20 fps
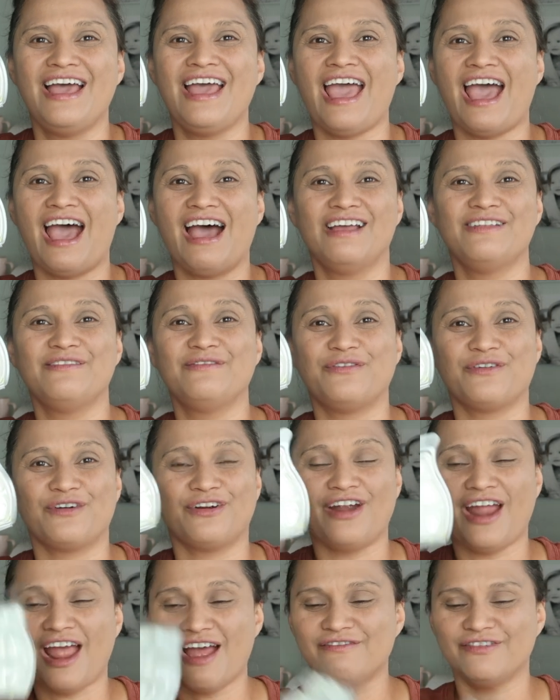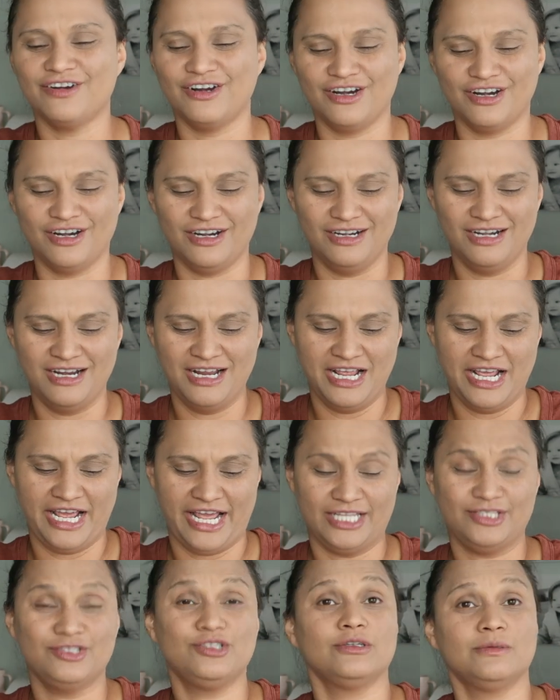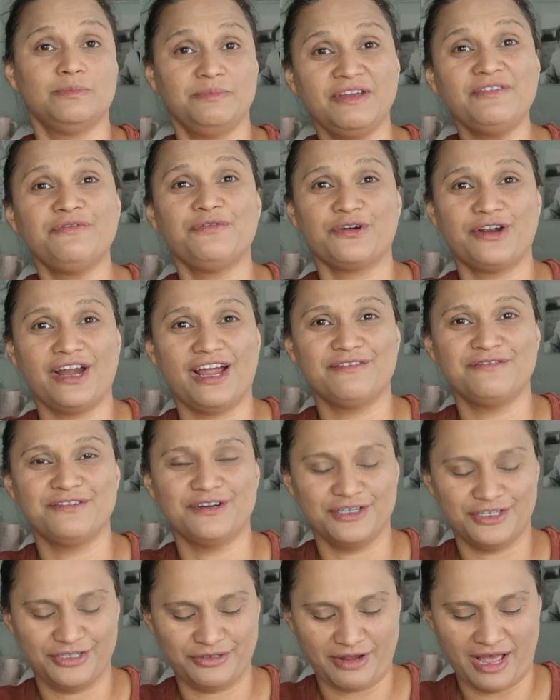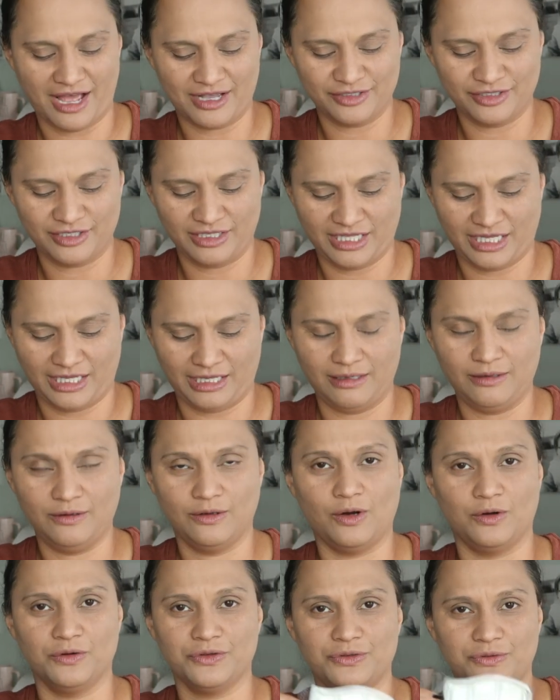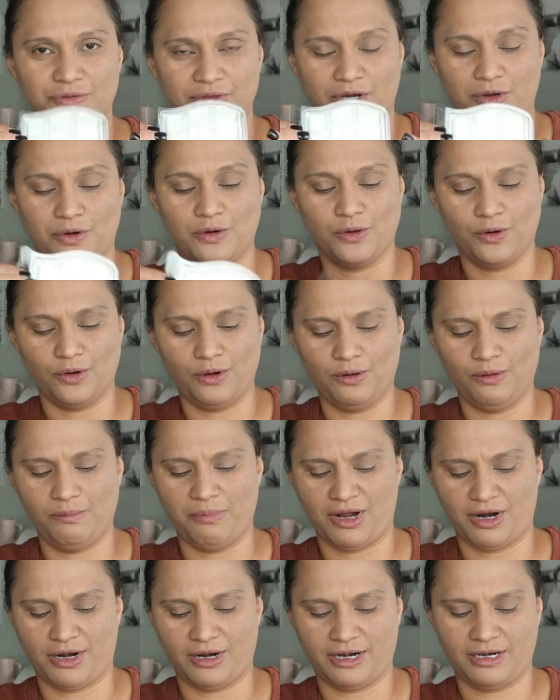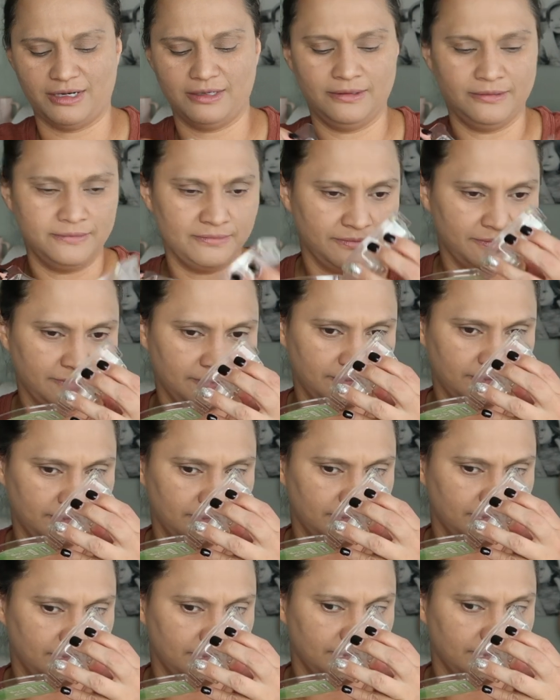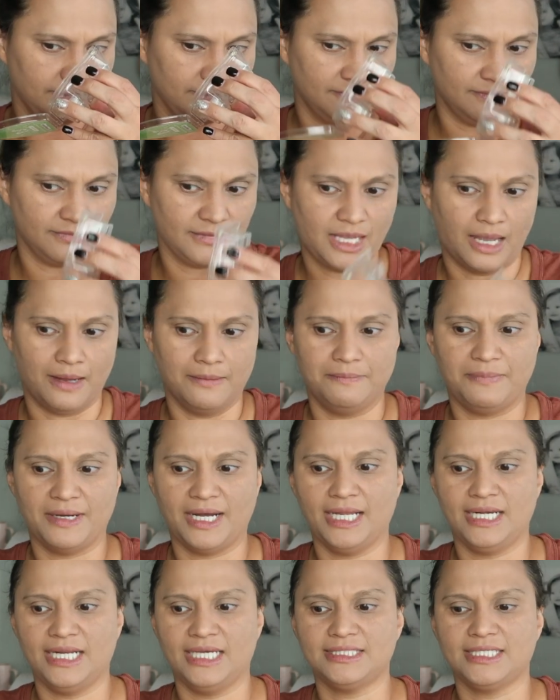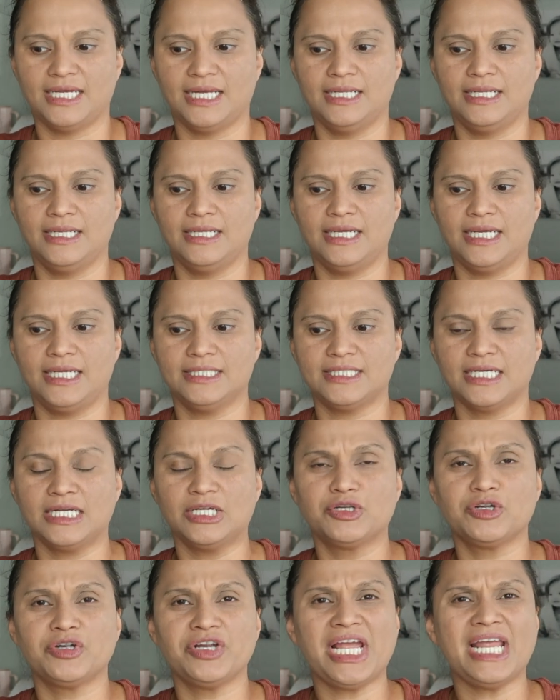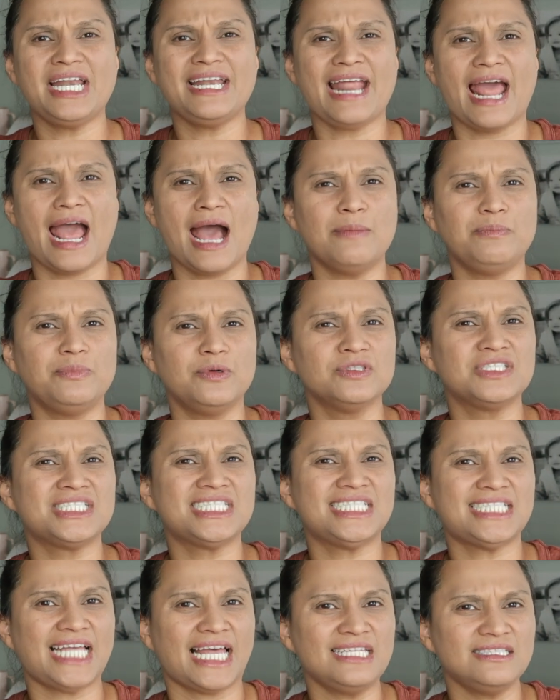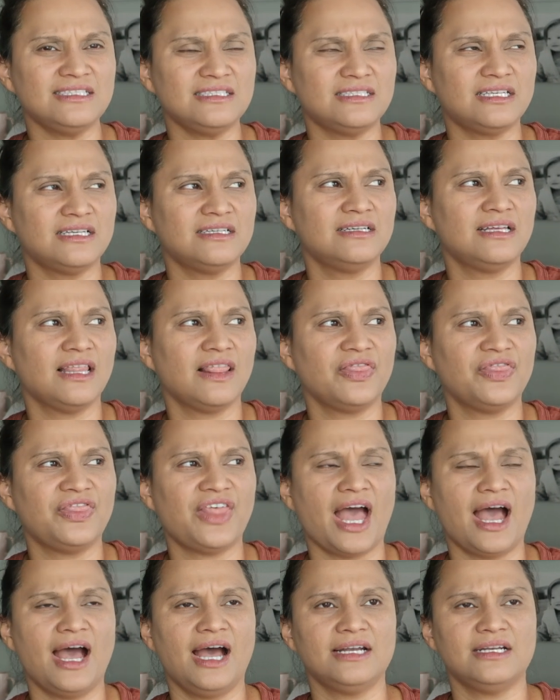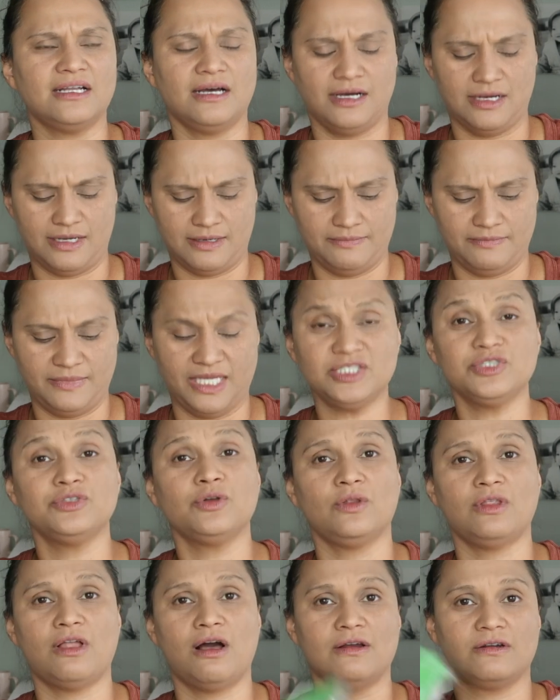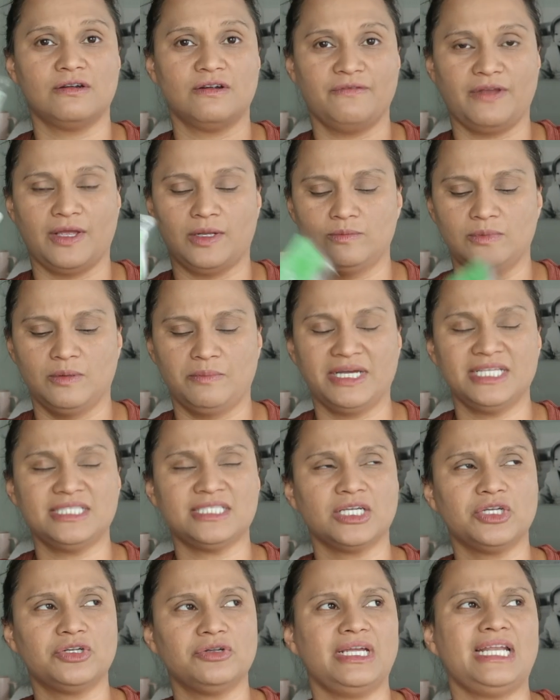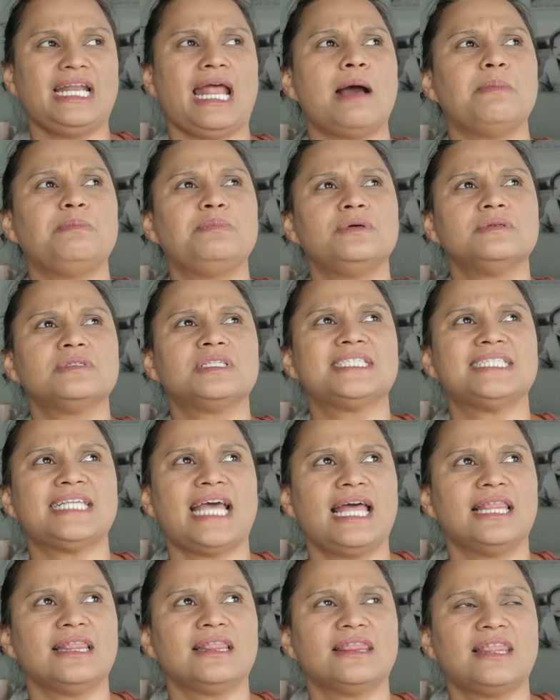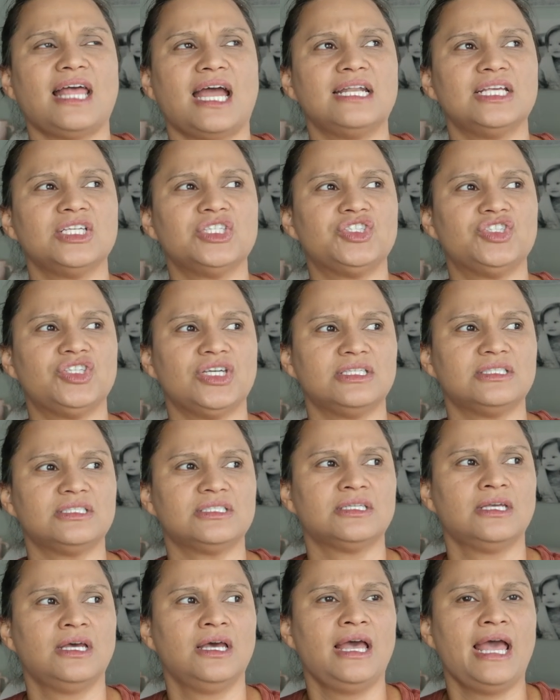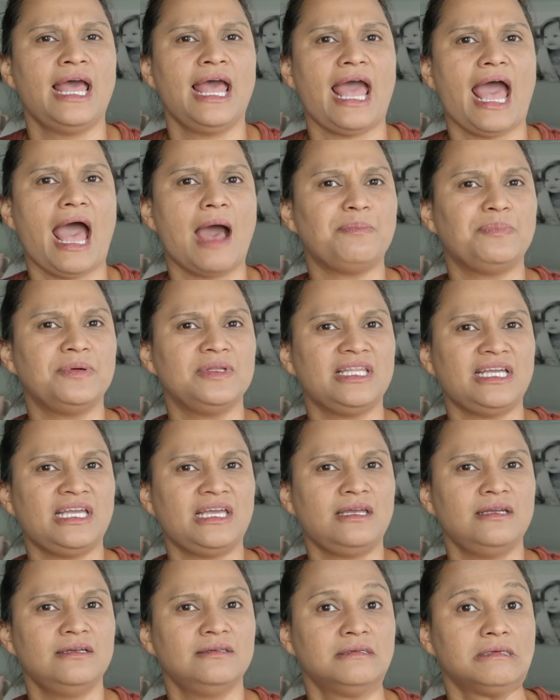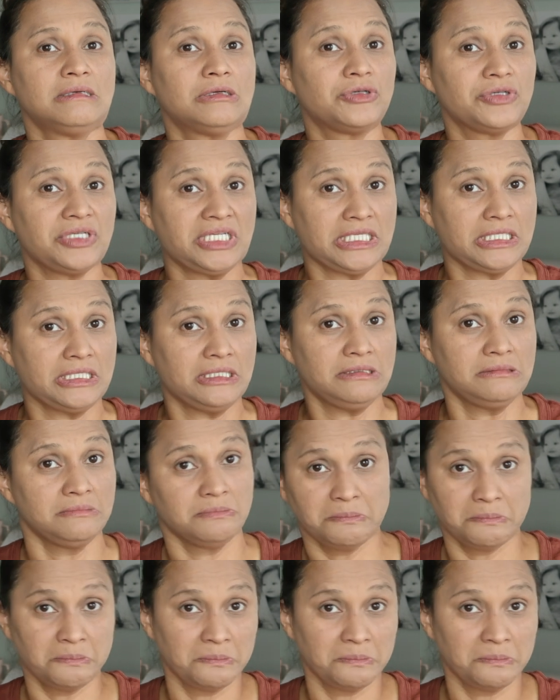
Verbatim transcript: had forever. It took me forever to actually go through the whole bar. But it's a it's a green apple scent that um, it's no longer available. But it's a green apple scent that is just appley green.